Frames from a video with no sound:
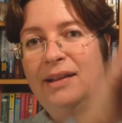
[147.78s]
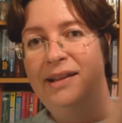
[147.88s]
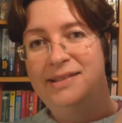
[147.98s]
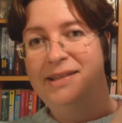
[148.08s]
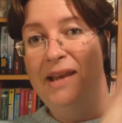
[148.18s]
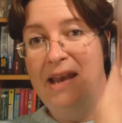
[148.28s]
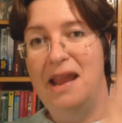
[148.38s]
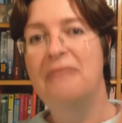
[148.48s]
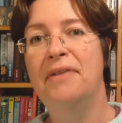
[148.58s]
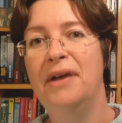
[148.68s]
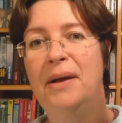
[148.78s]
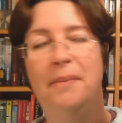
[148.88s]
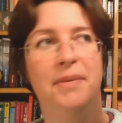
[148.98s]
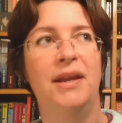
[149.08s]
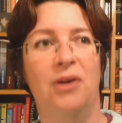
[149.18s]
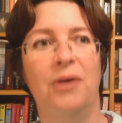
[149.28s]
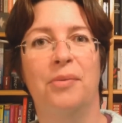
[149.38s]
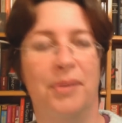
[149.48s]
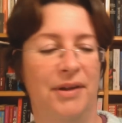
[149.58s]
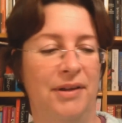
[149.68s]
it's never been
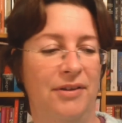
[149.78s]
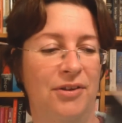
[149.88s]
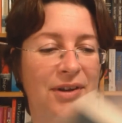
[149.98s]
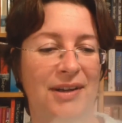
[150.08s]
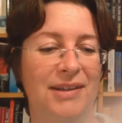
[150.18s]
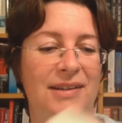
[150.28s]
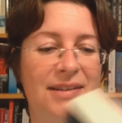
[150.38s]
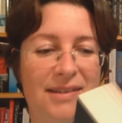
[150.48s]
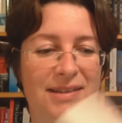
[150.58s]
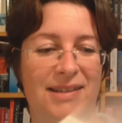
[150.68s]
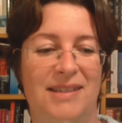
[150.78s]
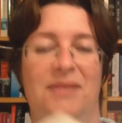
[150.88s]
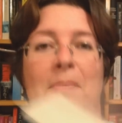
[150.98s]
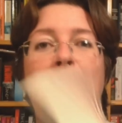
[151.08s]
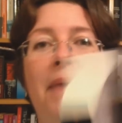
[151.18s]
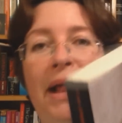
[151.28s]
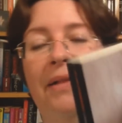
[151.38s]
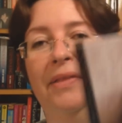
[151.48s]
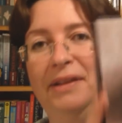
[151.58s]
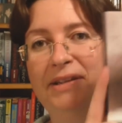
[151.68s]
opened. You can
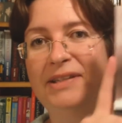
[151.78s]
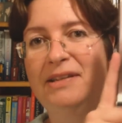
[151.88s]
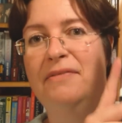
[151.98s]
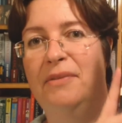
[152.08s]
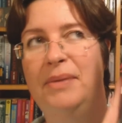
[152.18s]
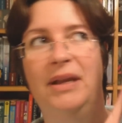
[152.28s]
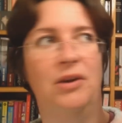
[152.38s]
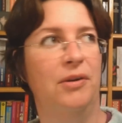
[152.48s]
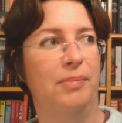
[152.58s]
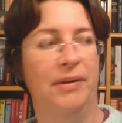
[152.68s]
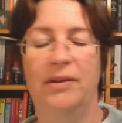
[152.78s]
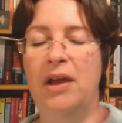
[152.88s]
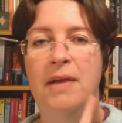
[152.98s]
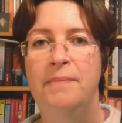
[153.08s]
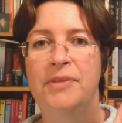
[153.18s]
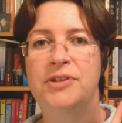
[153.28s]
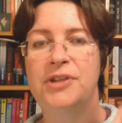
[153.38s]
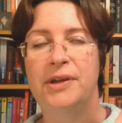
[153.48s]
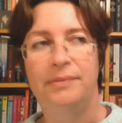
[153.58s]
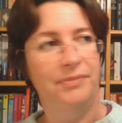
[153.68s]
smell that it's never been opened.
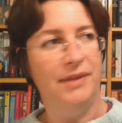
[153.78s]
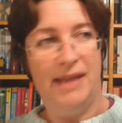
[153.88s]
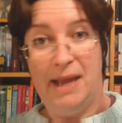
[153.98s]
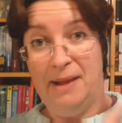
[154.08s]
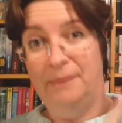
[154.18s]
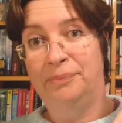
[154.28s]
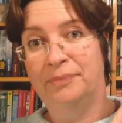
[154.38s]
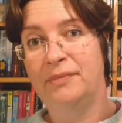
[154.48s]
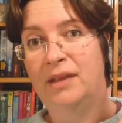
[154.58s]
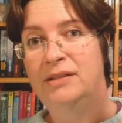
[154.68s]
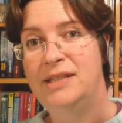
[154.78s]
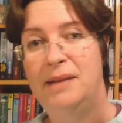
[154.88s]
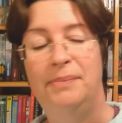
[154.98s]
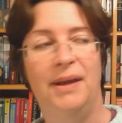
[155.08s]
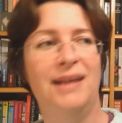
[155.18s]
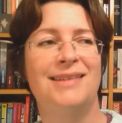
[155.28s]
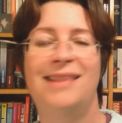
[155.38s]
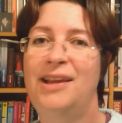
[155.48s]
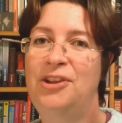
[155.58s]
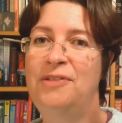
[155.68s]
So yeah, $10,
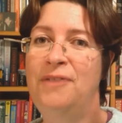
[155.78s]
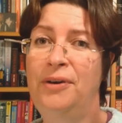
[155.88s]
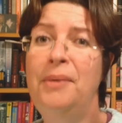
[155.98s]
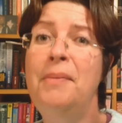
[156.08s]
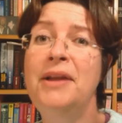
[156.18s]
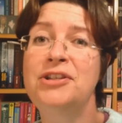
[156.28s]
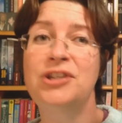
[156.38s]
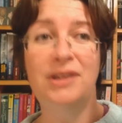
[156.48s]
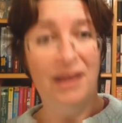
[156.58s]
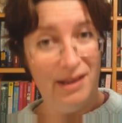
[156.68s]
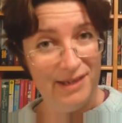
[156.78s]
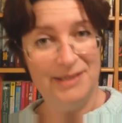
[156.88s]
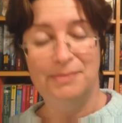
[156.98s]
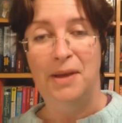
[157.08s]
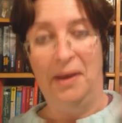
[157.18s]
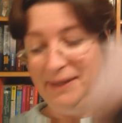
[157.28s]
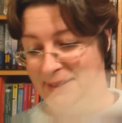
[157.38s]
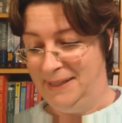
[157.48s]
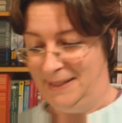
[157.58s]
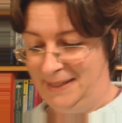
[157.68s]
thank you very much, it's
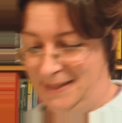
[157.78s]
mine.